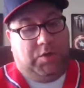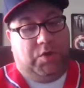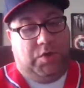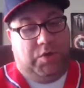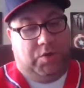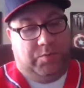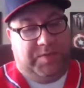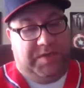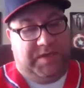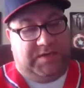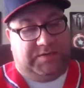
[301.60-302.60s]
You do
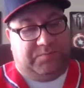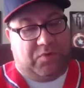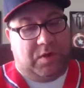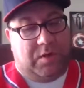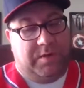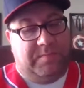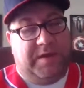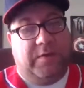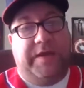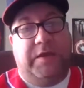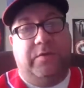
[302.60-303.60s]
UPS priority
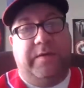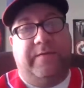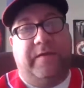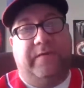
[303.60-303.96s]
mail. They do have